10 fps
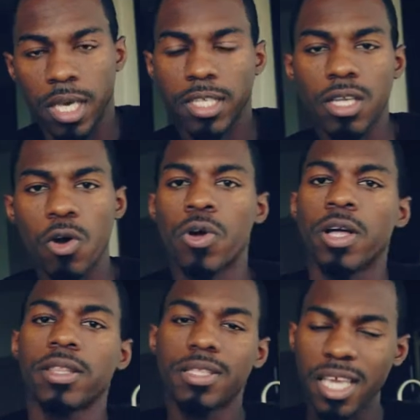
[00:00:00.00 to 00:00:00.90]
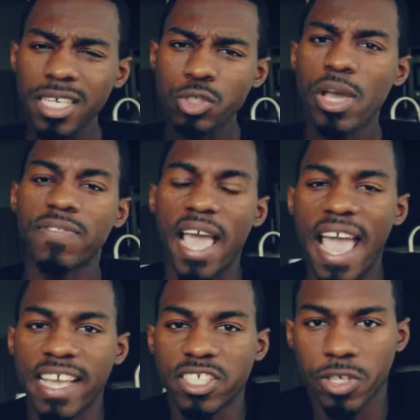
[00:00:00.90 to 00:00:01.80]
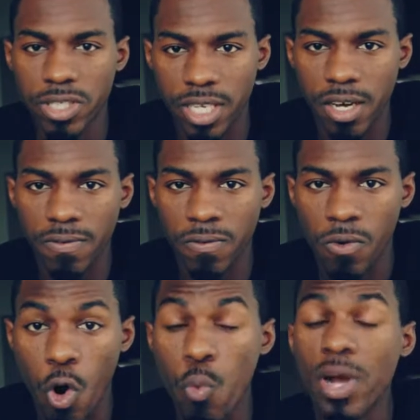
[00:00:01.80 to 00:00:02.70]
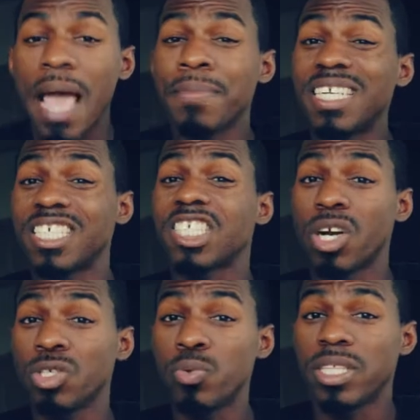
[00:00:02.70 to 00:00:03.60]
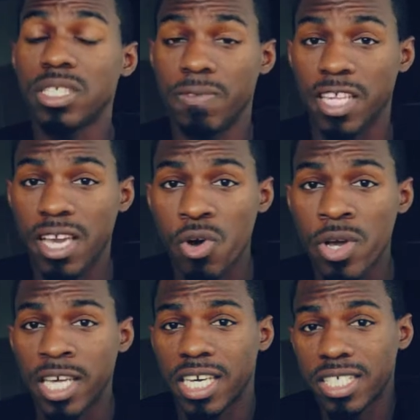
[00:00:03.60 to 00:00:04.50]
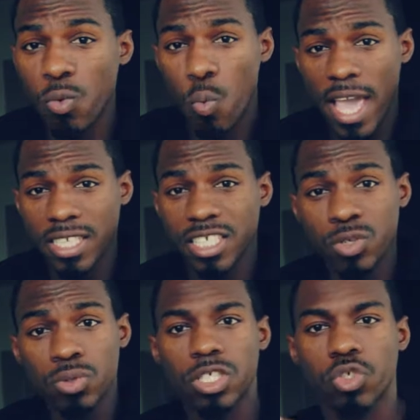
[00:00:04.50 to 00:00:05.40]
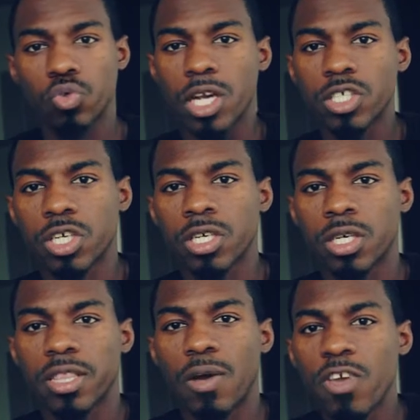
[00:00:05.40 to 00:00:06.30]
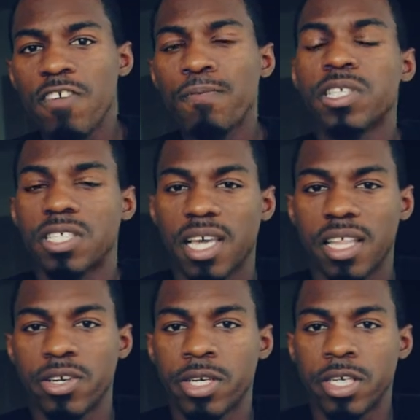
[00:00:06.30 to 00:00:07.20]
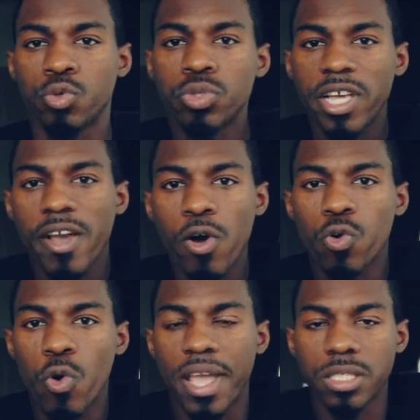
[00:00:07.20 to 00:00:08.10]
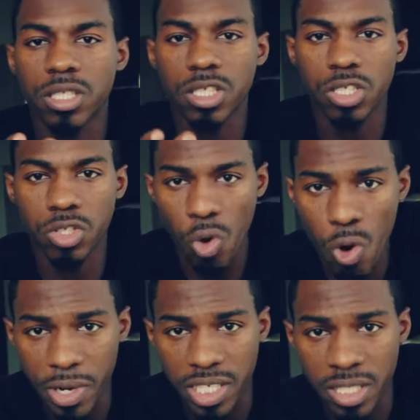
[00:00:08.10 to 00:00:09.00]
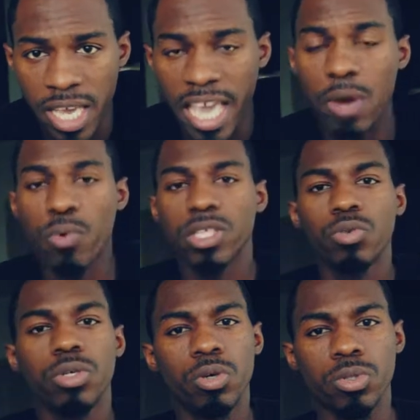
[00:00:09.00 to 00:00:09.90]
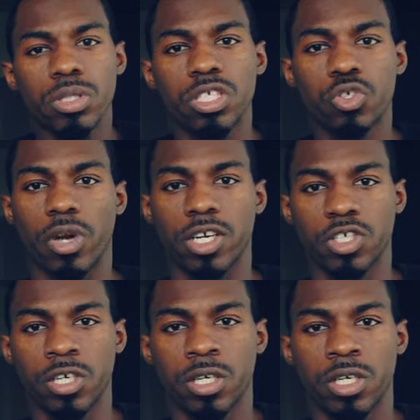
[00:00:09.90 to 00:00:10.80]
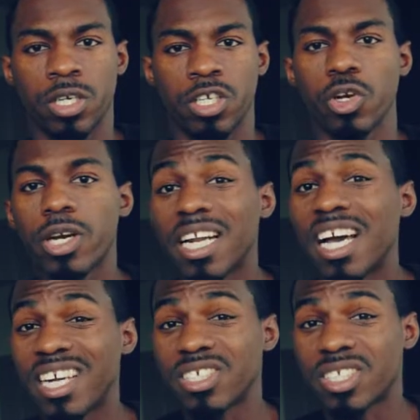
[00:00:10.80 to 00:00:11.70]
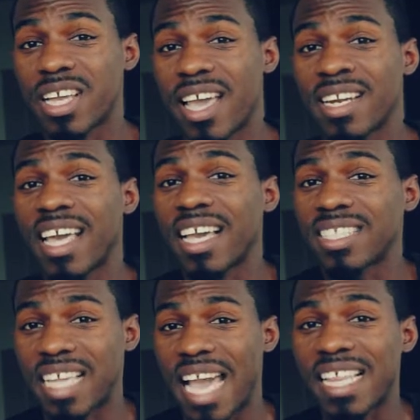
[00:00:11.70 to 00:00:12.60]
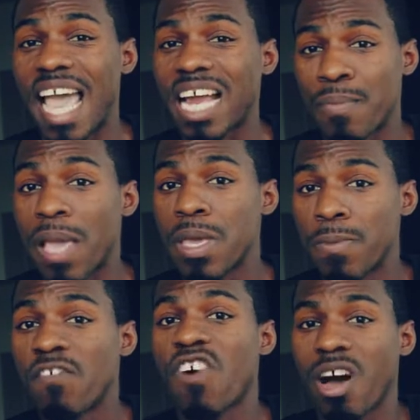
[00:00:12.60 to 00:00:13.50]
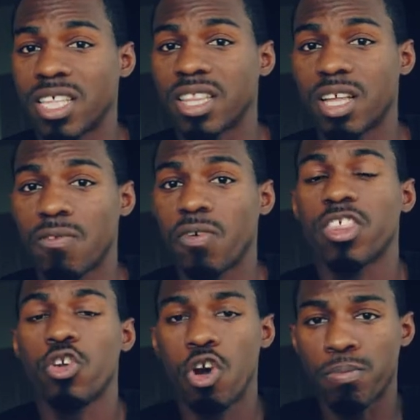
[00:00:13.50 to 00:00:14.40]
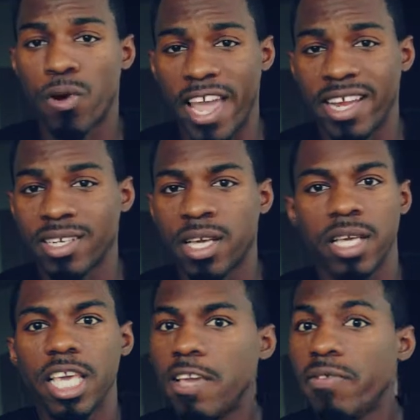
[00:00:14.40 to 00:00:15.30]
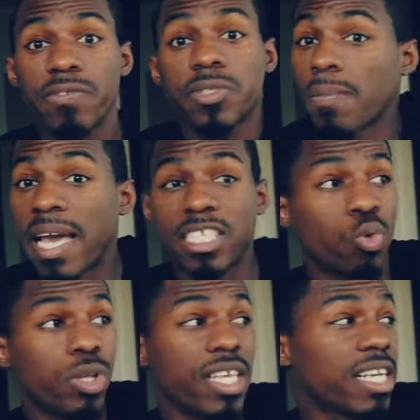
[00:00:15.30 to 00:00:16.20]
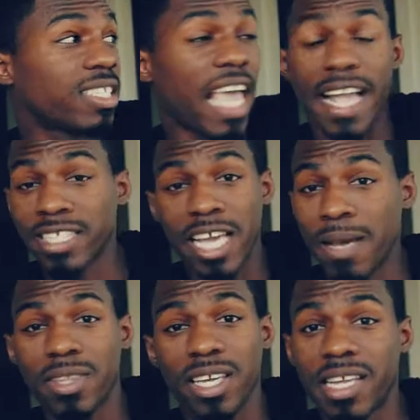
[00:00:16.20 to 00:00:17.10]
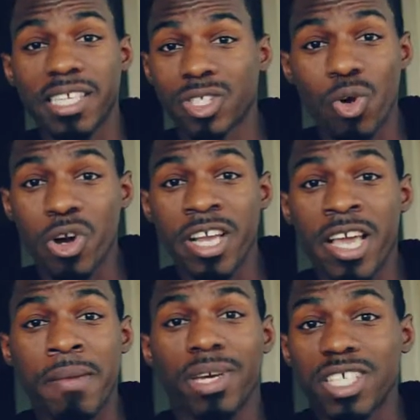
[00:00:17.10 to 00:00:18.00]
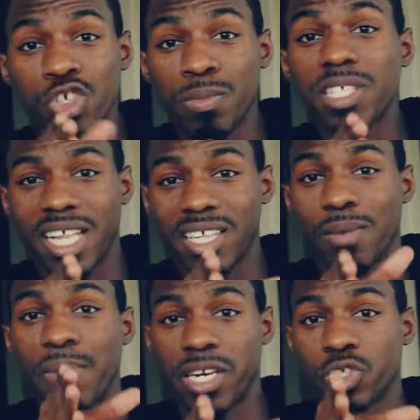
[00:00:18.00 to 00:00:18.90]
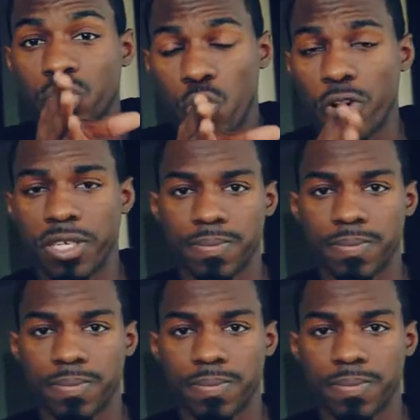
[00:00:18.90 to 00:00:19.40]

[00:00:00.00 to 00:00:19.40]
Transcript: So the thing is, you have to ask yourself or what I'm going to show you in this video is a way to use a structure that we've put together to tell great stories. And when you use this structure, you're going to understand exactly how to make people fall in love with your brand, even if somebody's doing the exact same thing next door, because you'll be telling a better story.